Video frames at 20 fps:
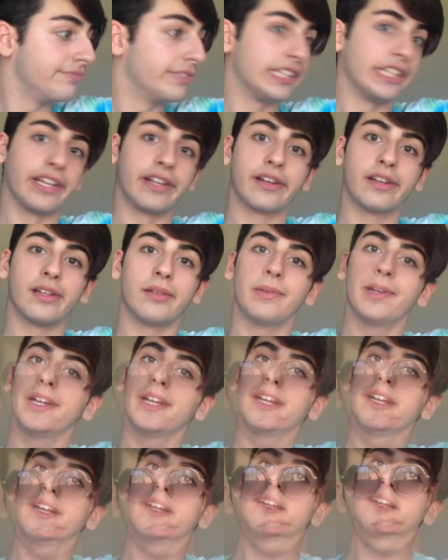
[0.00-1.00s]
Little
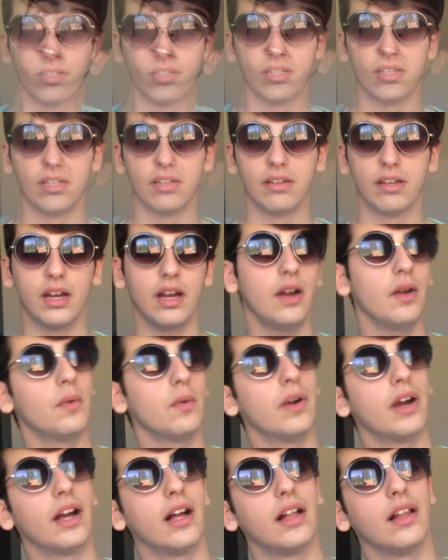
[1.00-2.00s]
me. Oh
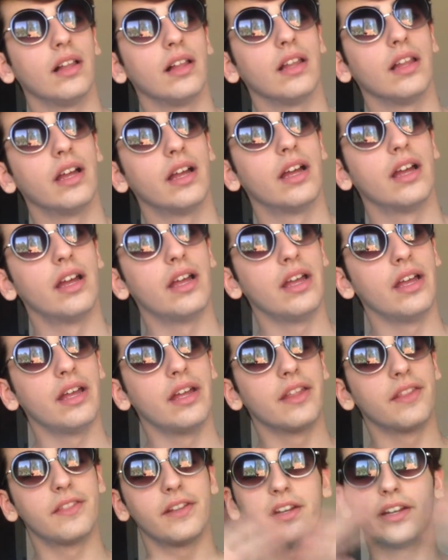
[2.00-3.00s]
well,
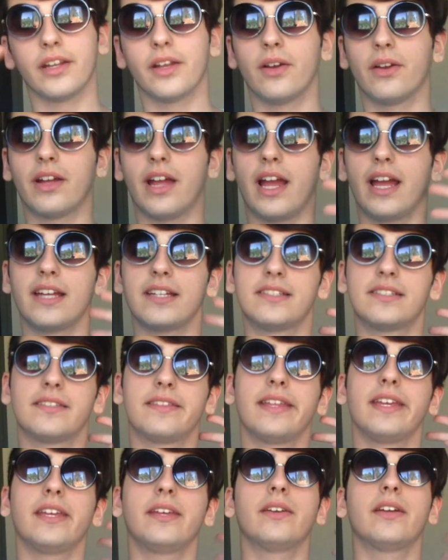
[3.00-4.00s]
there you go guys.
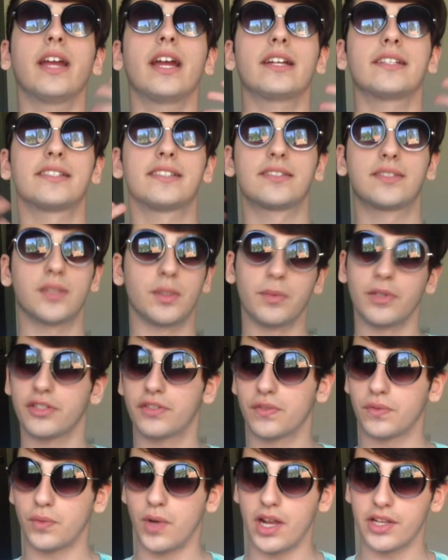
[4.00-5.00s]
Thank you guys so much
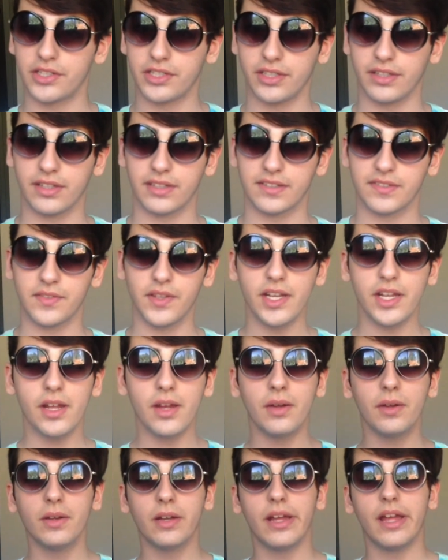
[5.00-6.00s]
for watching this
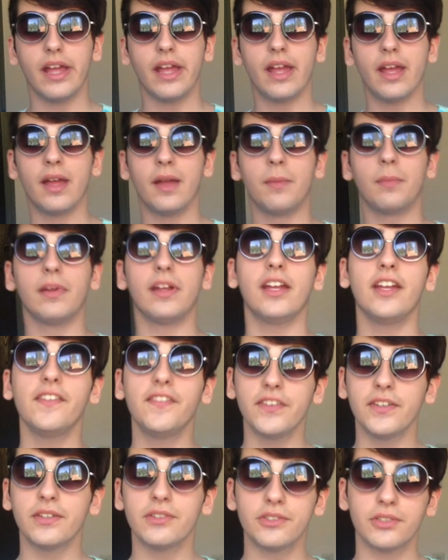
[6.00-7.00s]
video.
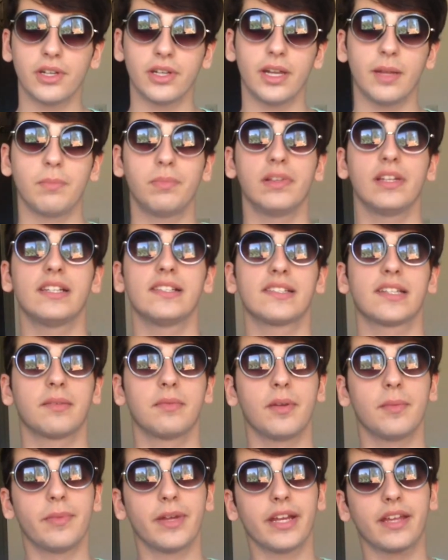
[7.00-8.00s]
If you enjoyed it, please give
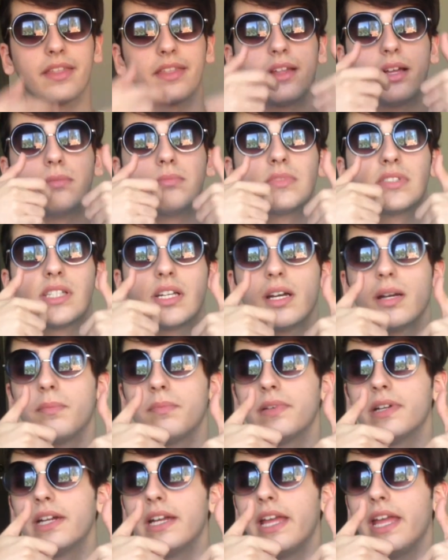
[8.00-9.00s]
me a big thumbs
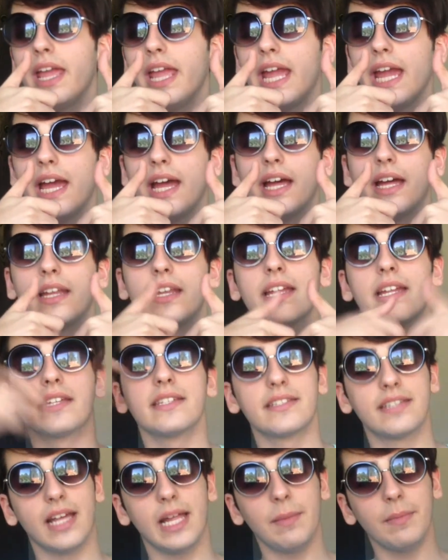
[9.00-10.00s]
up and
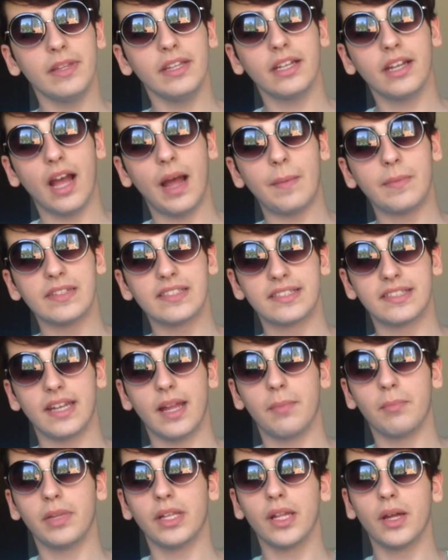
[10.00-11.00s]
tell me in the comments
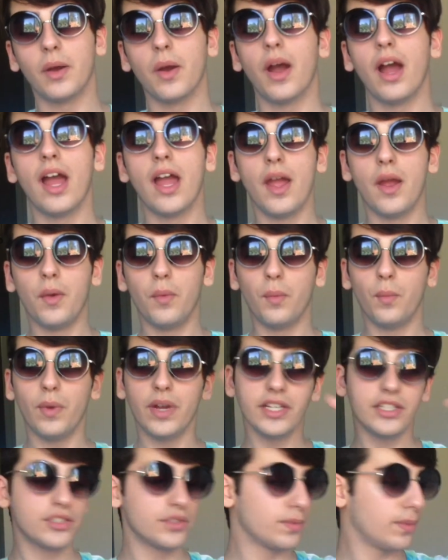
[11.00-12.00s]
down below
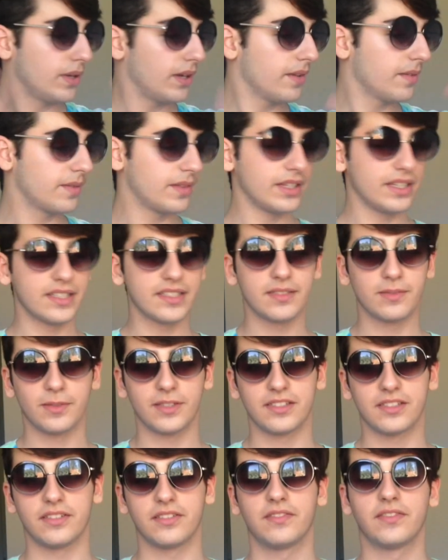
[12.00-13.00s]
which one of these
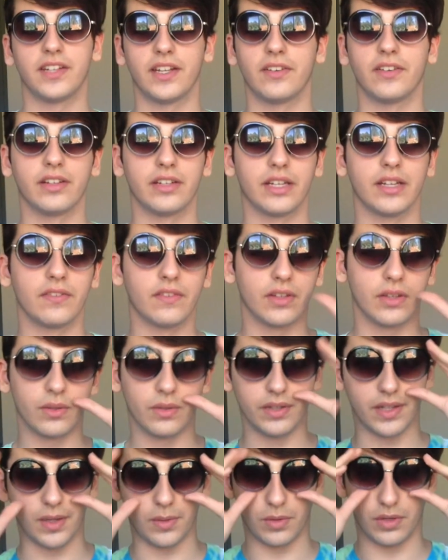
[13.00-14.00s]
was your favorite even
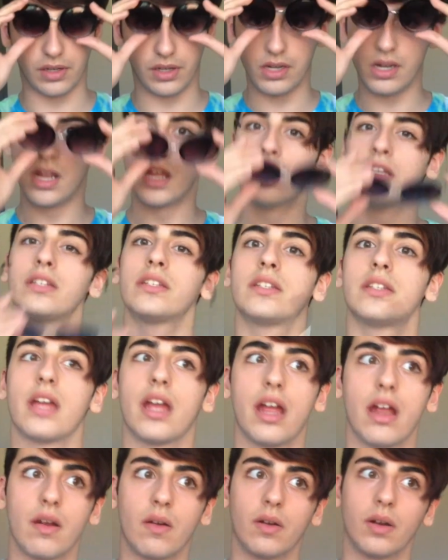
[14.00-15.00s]
though they were
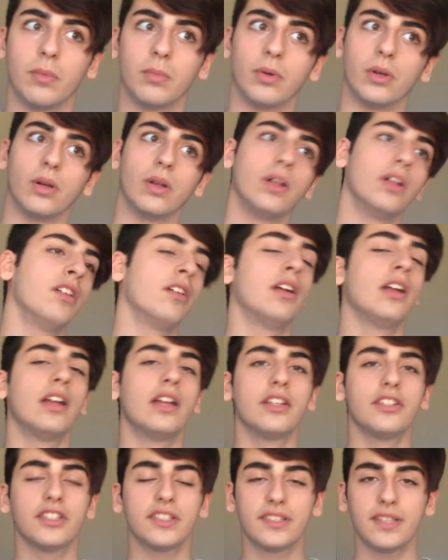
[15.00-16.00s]
terrible.
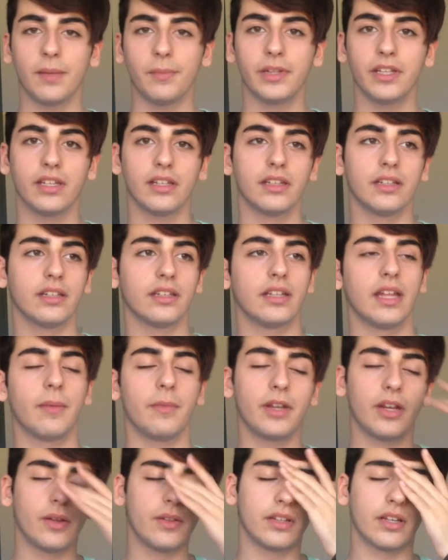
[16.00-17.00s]
Just definitely let
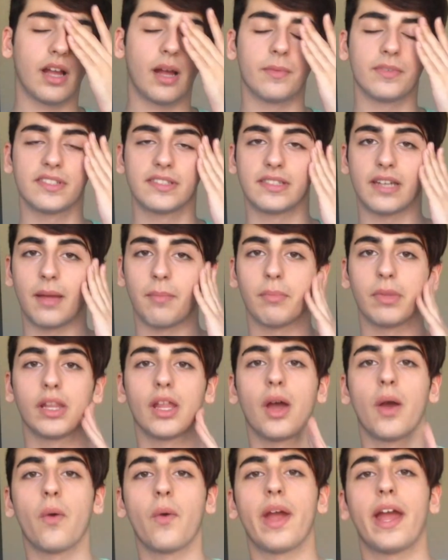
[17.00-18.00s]
me know in the comments down
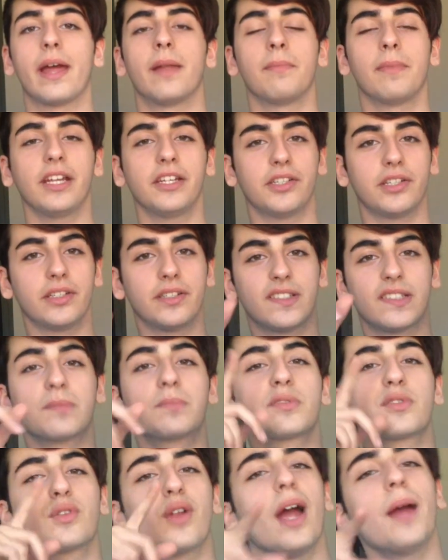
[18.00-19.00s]
below and make sure to
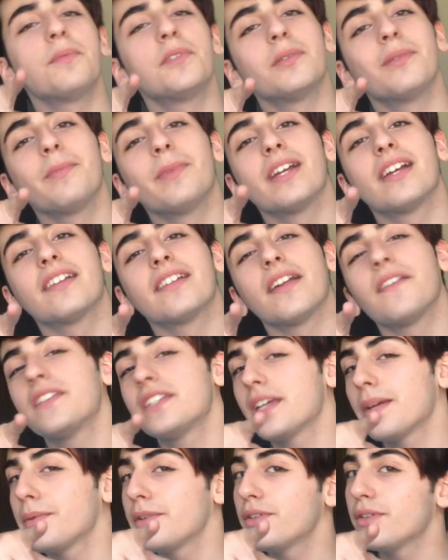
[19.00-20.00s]
subscribe to me because every
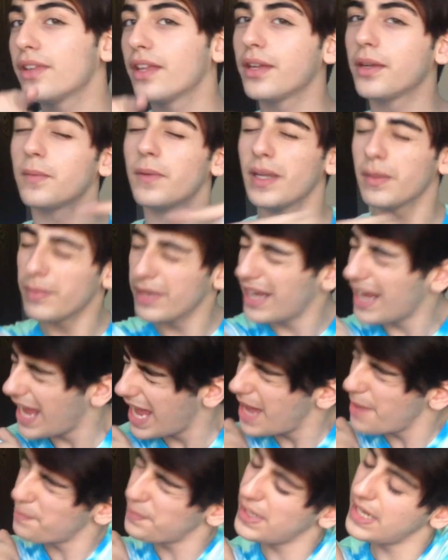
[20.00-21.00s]
time you do that you make me
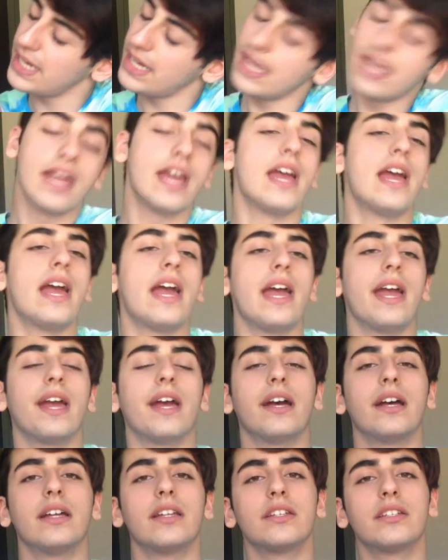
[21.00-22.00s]
happy
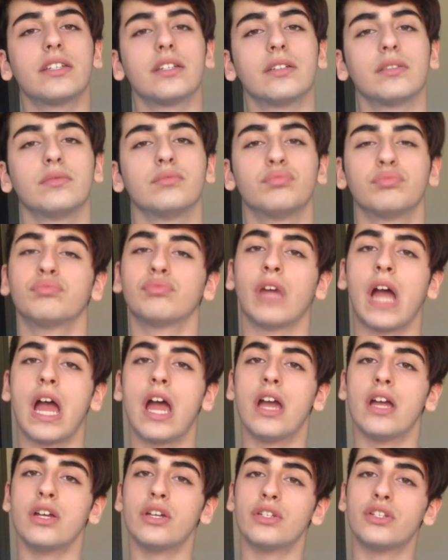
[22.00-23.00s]
and
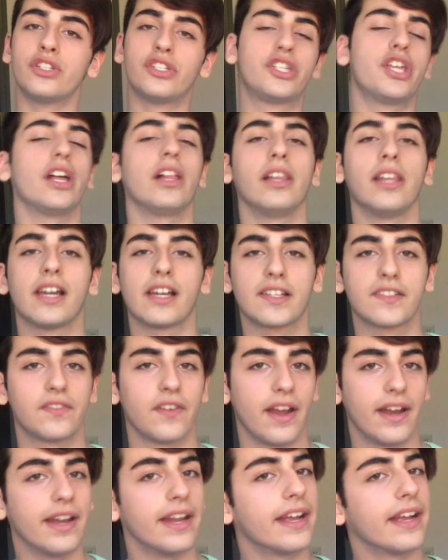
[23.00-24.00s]
till next
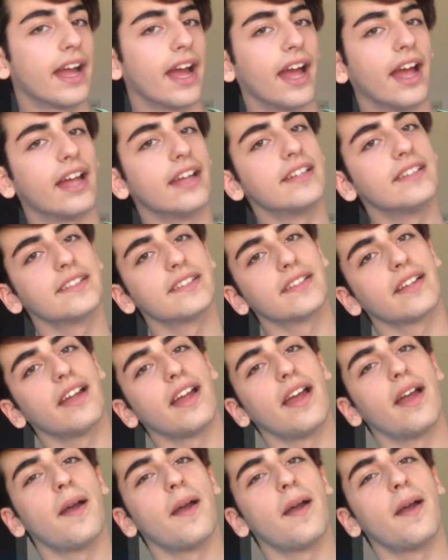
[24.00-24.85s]
Friday guys.